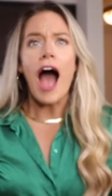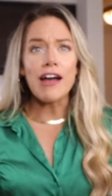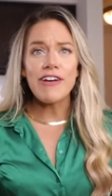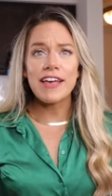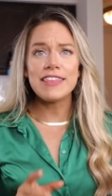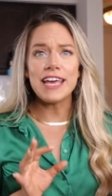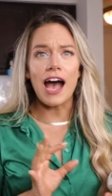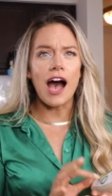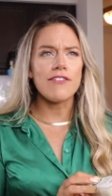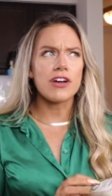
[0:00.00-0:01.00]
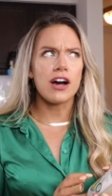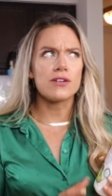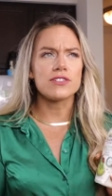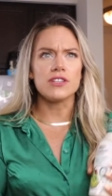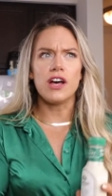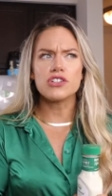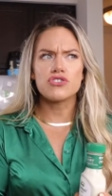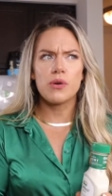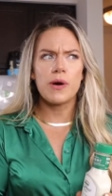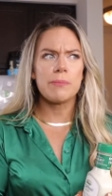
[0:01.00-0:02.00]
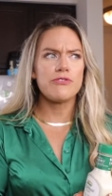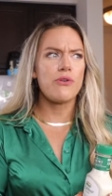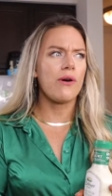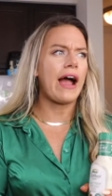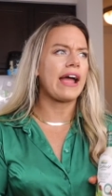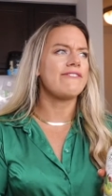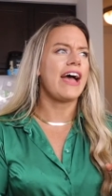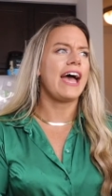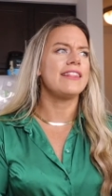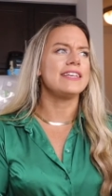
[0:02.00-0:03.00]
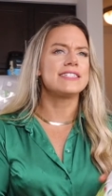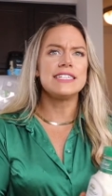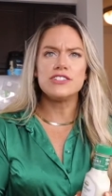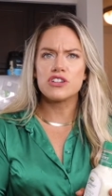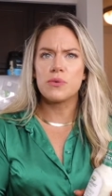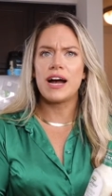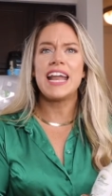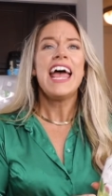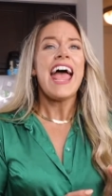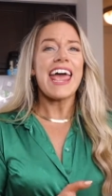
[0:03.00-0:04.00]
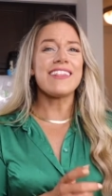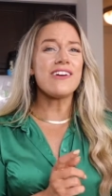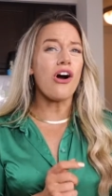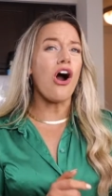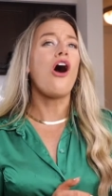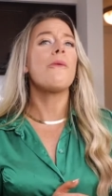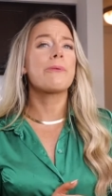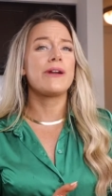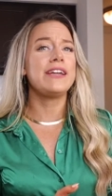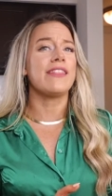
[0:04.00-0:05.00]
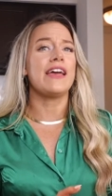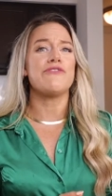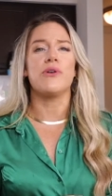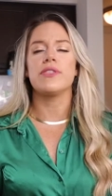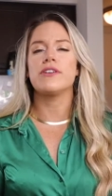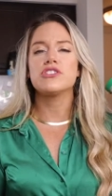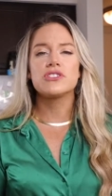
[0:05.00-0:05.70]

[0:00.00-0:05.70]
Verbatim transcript: I've had the avocado cilantro one before. I've had the Caesar one, and they're all pretty delightful. They're